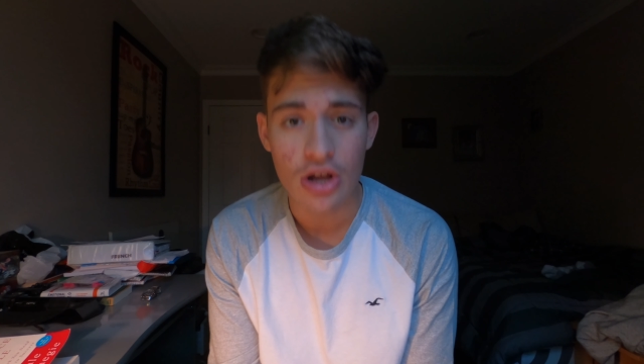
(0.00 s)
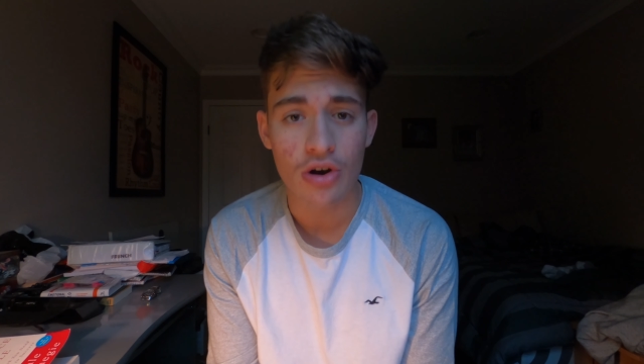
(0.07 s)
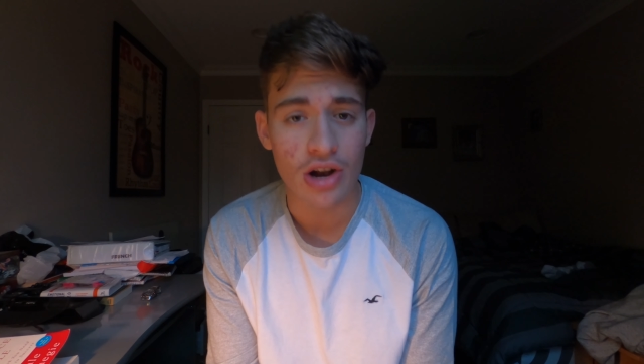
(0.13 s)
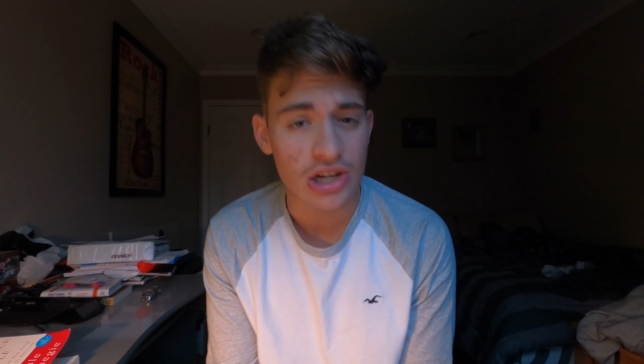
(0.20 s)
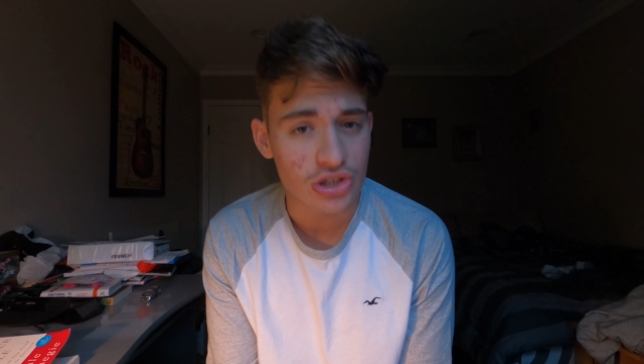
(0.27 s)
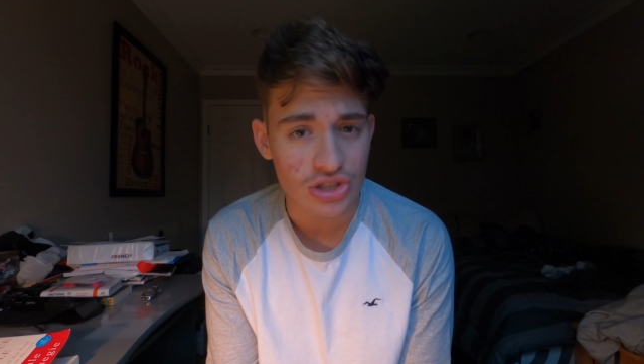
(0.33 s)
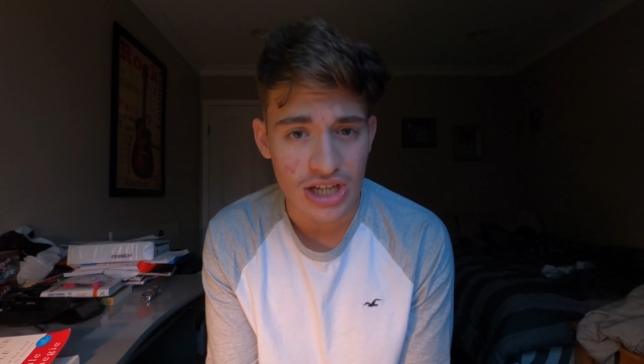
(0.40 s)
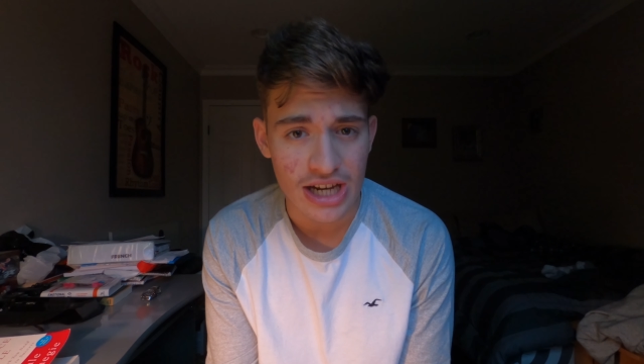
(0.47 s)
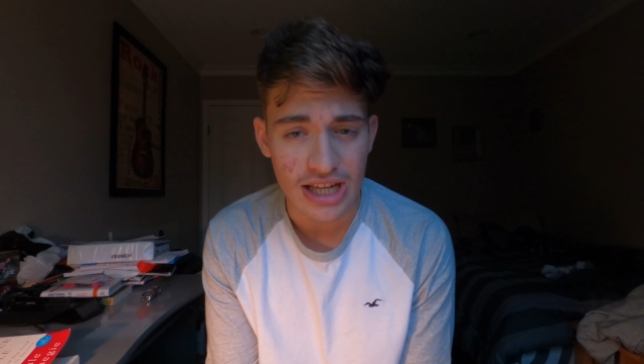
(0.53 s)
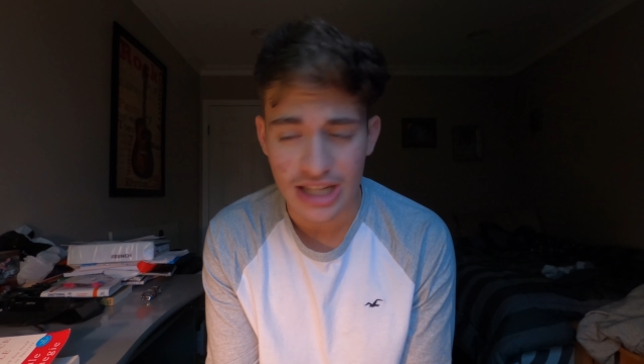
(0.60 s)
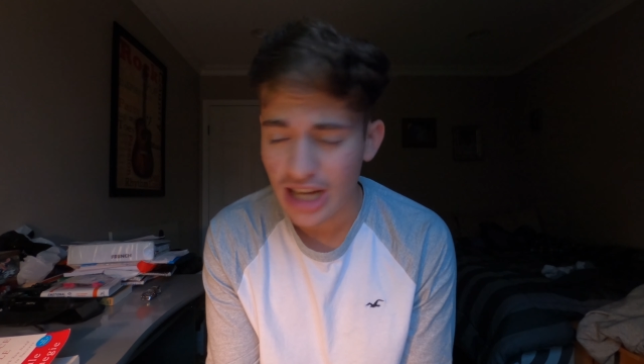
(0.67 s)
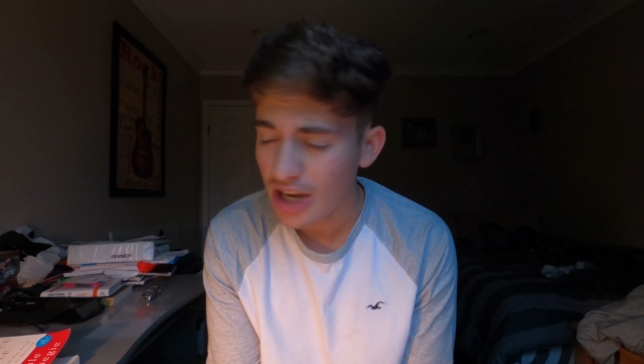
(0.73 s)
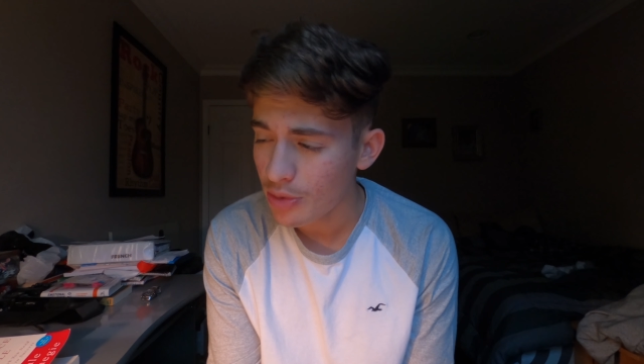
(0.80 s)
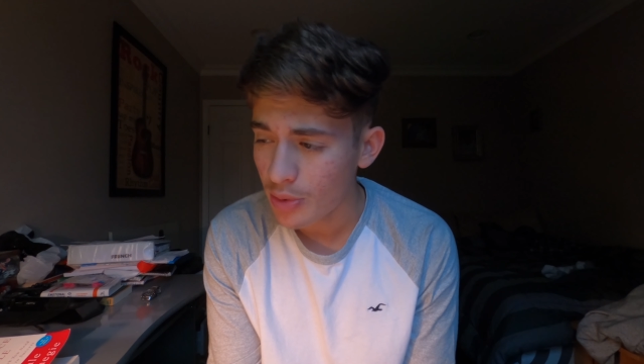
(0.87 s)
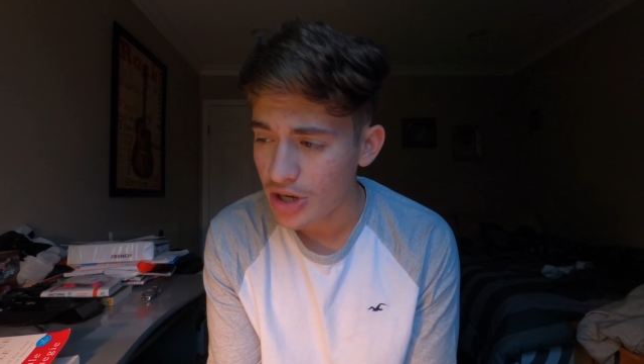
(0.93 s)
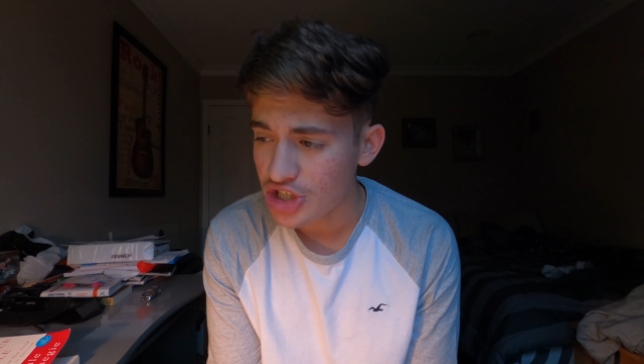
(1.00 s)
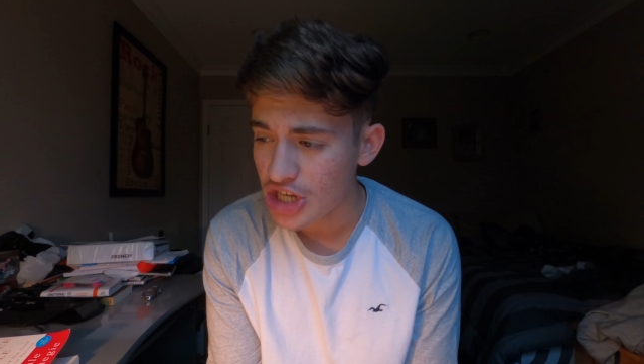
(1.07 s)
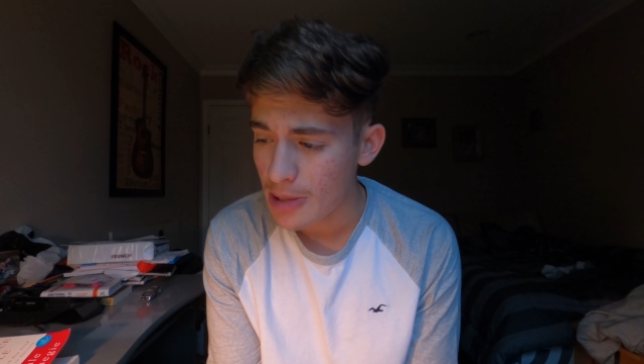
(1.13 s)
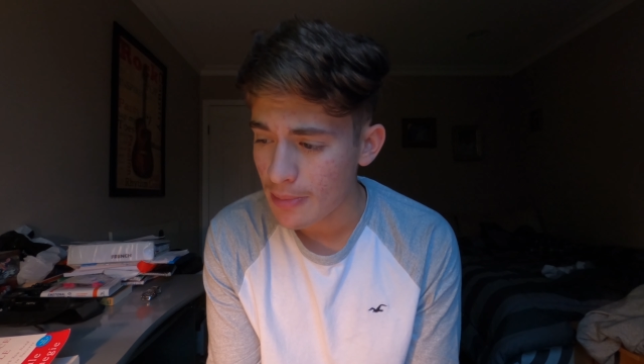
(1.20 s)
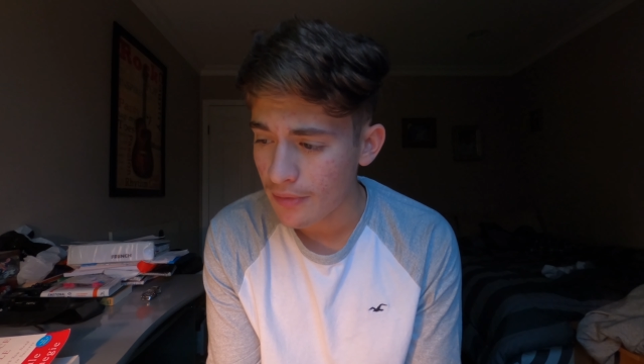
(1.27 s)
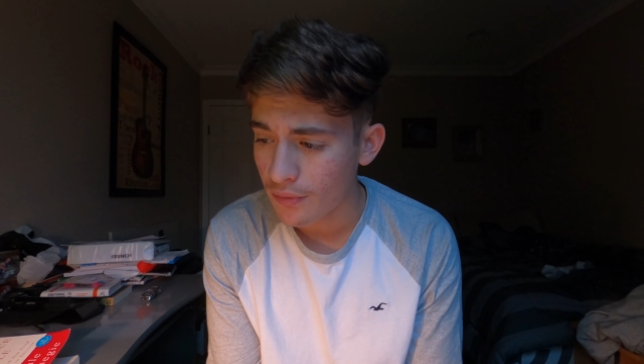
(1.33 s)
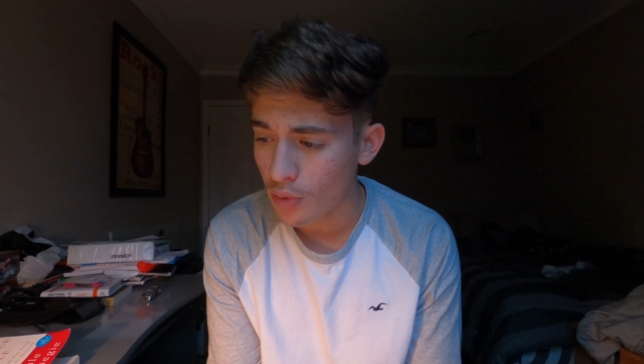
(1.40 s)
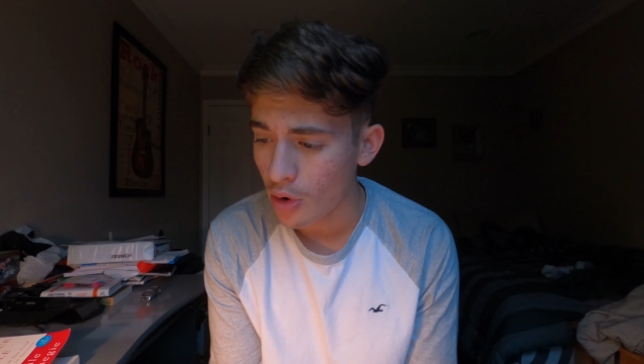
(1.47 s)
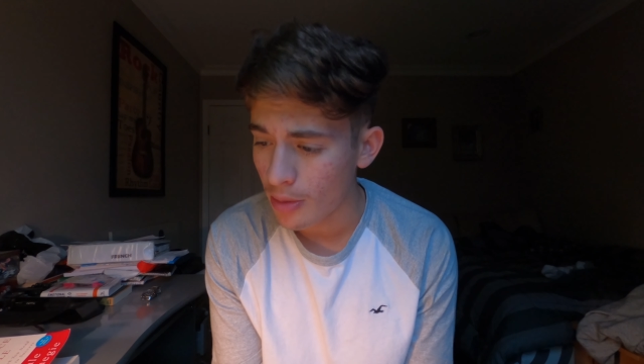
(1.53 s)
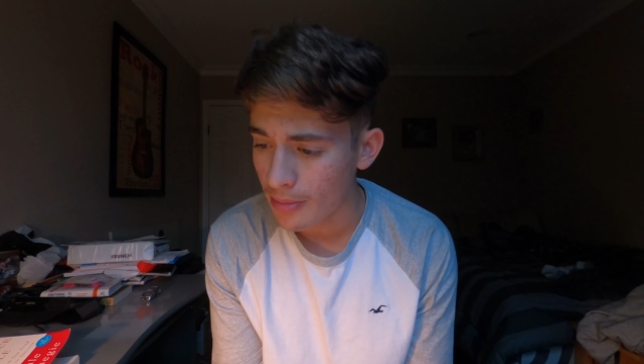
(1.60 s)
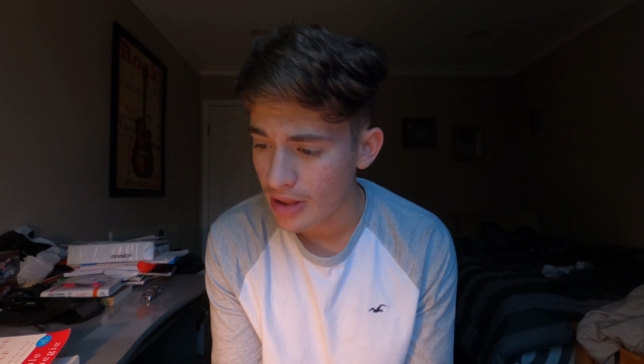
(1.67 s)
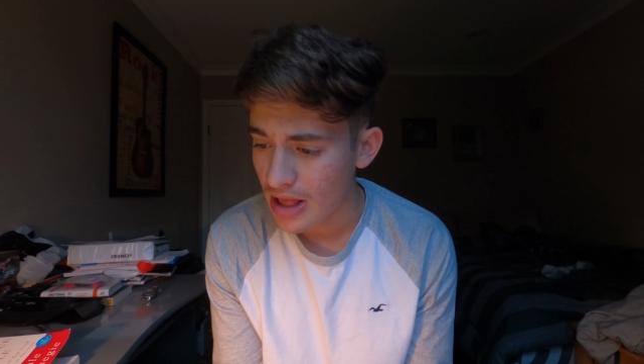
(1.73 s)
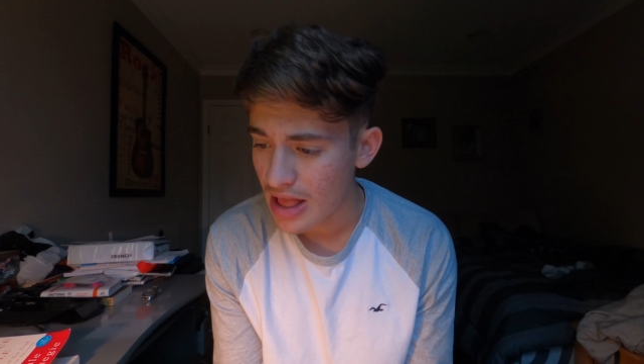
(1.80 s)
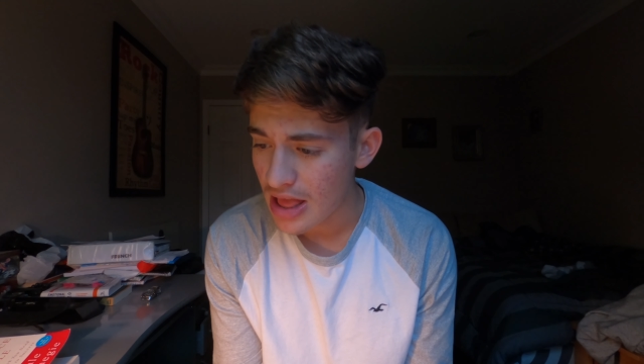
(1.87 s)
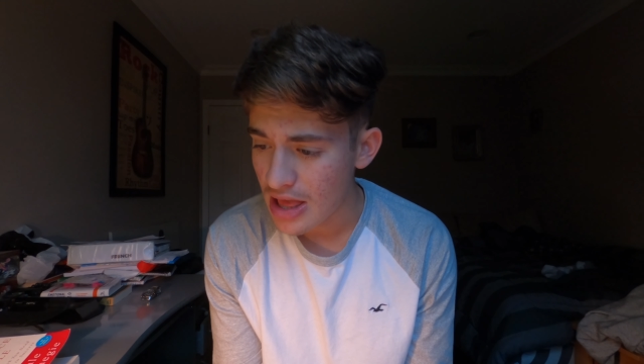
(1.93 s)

or entertaining in any way, shape, or form,